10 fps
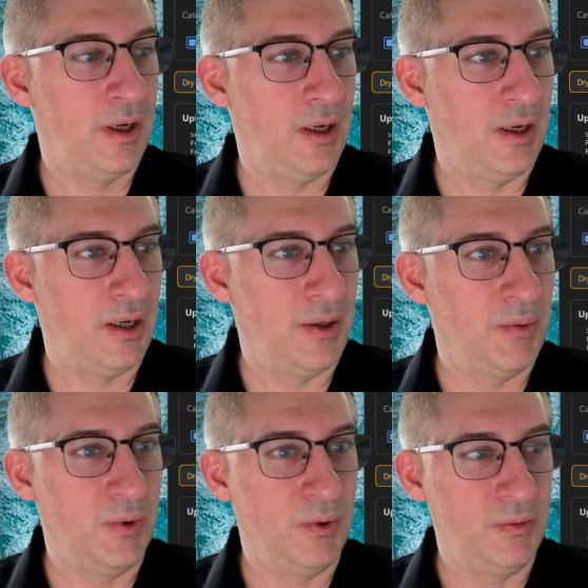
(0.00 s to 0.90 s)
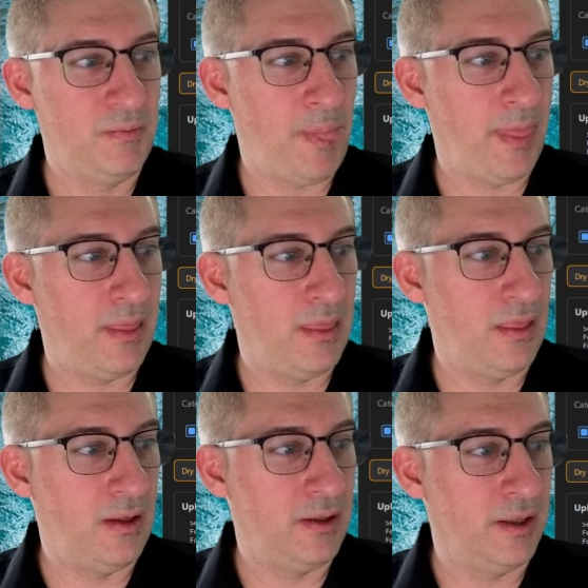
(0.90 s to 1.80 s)
I will,
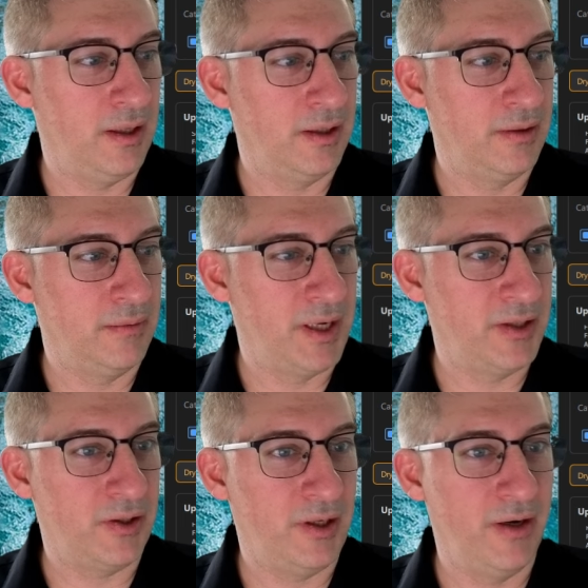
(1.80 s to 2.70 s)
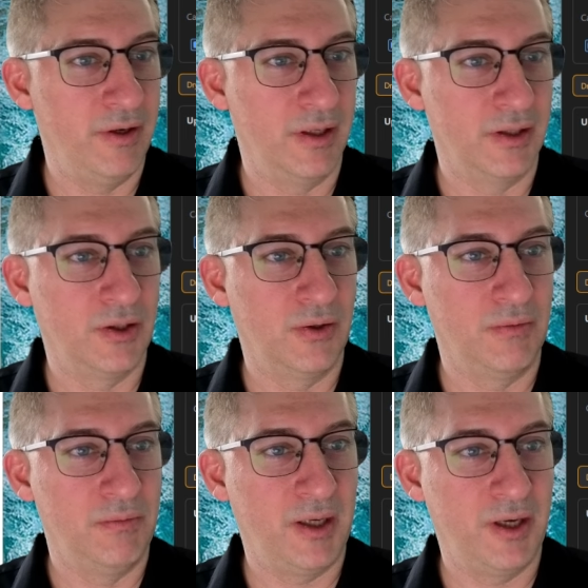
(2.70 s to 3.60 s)
and basically here it is. So
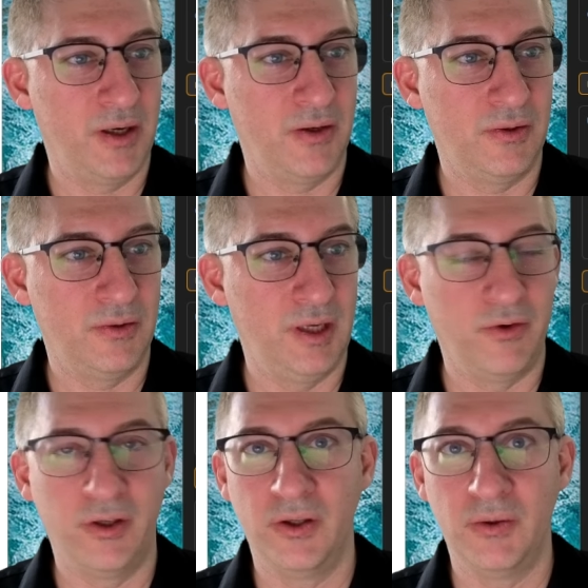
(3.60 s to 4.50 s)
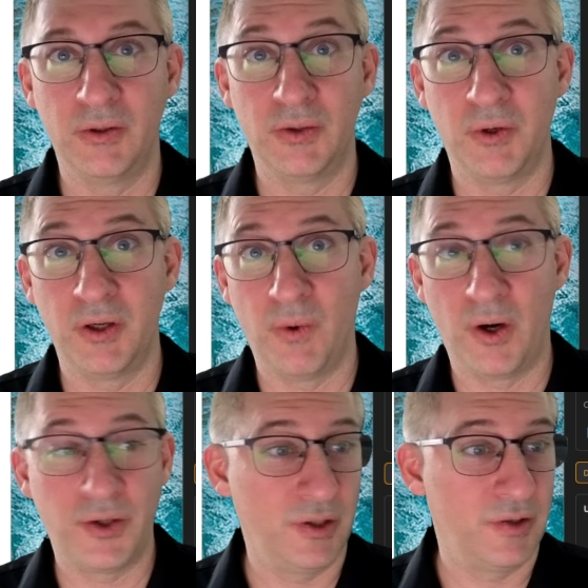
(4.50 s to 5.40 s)
my channel, DevRedo, which is where you're
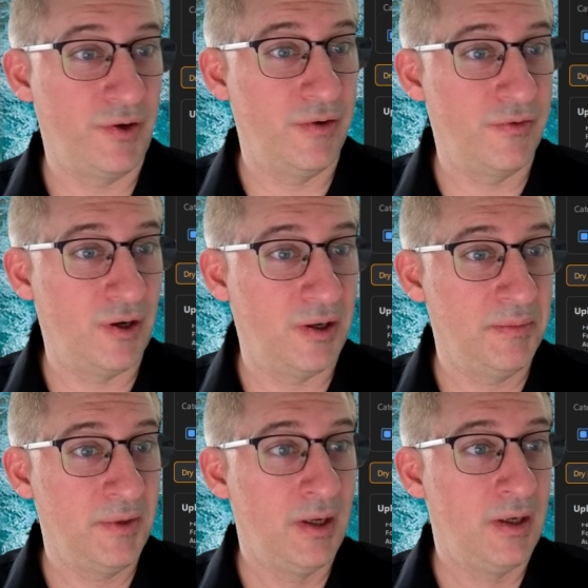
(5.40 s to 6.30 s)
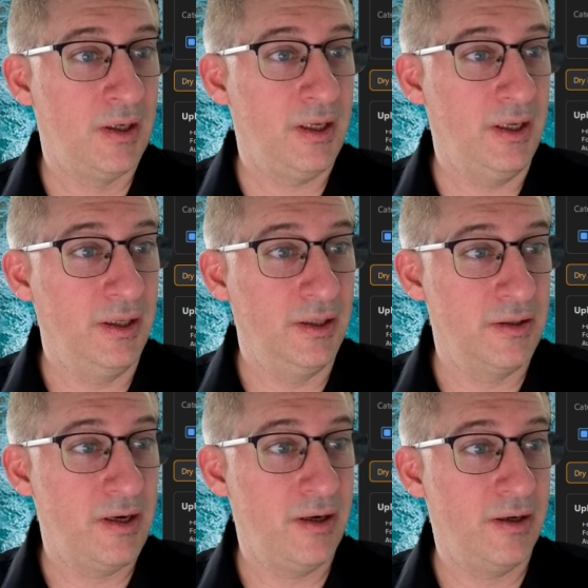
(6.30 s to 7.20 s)
watching this video from,
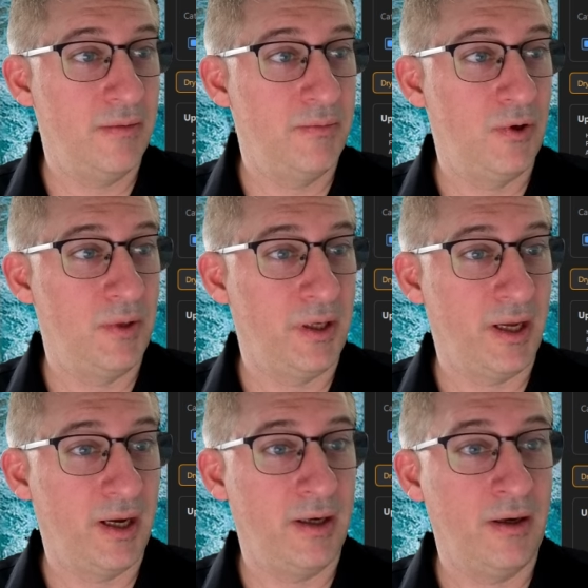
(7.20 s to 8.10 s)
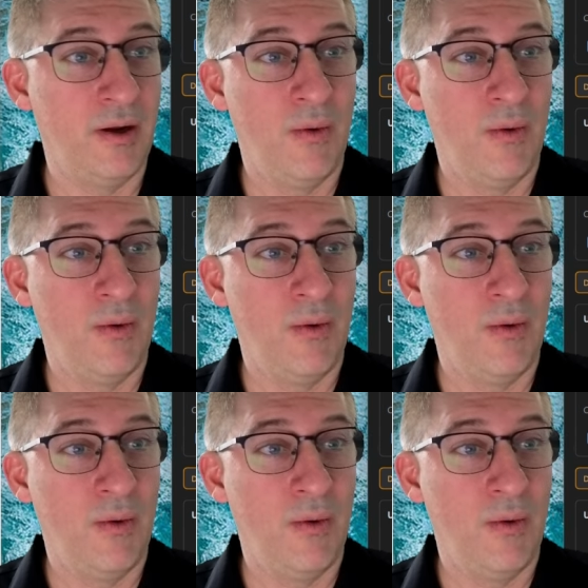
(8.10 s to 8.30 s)
is here, boom, like that.